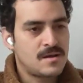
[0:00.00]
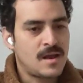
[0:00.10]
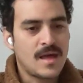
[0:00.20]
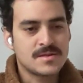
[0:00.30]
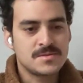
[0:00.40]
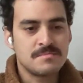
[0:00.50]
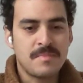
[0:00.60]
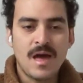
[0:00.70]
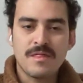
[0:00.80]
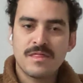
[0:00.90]
right? I like to do
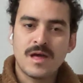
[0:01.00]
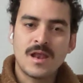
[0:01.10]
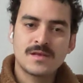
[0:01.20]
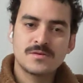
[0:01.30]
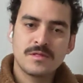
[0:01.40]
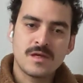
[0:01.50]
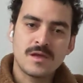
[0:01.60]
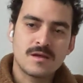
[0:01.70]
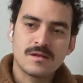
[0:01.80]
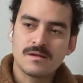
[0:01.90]
math, I like to think
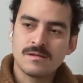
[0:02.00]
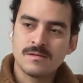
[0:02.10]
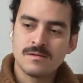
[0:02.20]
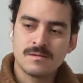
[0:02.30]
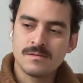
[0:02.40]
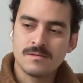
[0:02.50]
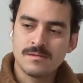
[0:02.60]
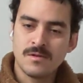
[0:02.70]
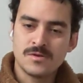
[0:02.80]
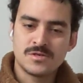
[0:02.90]

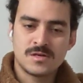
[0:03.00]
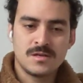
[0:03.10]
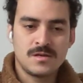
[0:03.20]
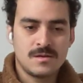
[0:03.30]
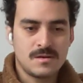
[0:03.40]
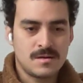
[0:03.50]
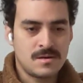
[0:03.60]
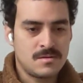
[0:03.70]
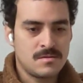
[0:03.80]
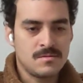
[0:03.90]
logically, I
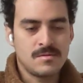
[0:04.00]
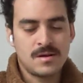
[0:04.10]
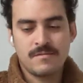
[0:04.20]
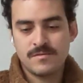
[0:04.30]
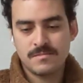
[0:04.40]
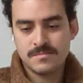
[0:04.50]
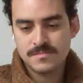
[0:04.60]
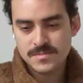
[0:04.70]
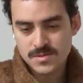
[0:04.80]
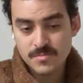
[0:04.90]
don't know, whatever.
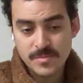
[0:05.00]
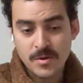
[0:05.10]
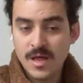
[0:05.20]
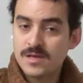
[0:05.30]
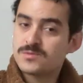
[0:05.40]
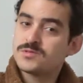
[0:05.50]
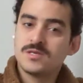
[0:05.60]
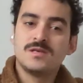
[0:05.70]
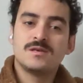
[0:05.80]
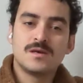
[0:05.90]
Some people like to
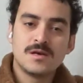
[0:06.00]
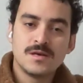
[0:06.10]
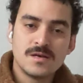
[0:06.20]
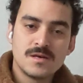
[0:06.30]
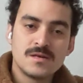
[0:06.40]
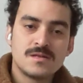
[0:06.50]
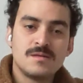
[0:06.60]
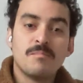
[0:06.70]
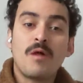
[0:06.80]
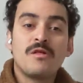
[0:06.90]
see the
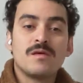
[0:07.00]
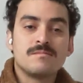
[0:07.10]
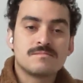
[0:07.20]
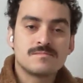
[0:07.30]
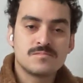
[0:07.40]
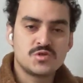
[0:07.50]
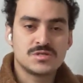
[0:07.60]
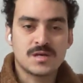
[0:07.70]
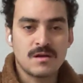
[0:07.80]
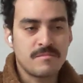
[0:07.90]
modeling, which is
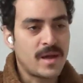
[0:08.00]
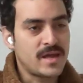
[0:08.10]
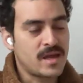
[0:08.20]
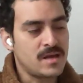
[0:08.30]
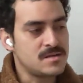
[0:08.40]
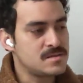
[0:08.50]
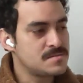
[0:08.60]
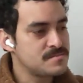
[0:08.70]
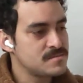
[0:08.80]
kind of my case.